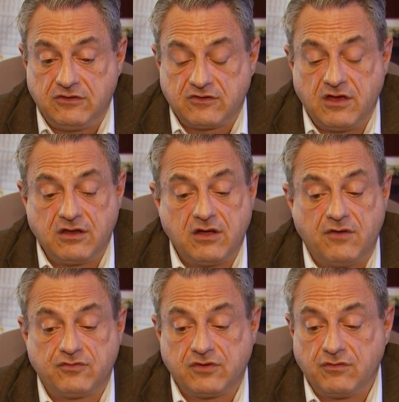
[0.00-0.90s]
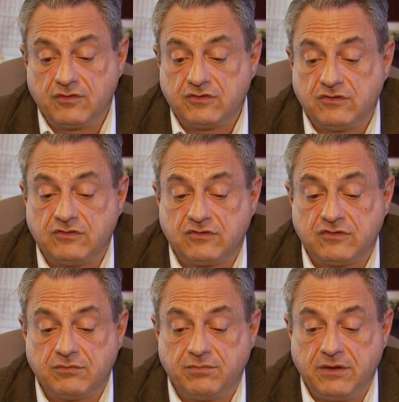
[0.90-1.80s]
It's cutting off
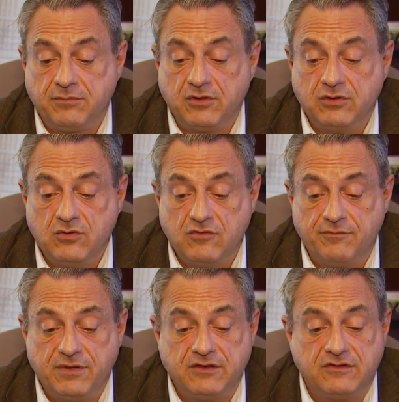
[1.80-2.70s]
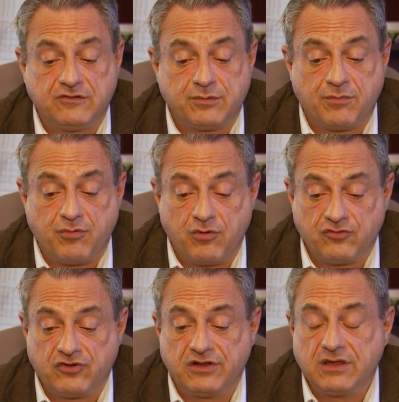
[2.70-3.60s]
services to people who have been
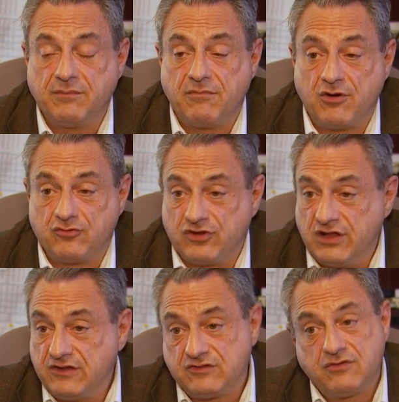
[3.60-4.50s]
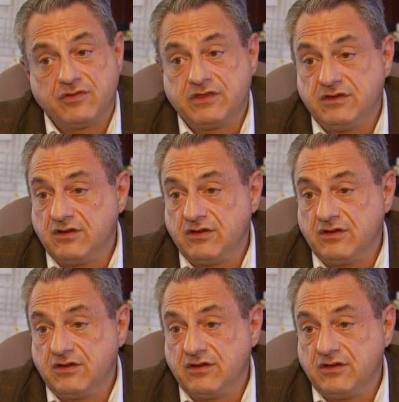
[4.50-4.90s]
disproportionately marginalized over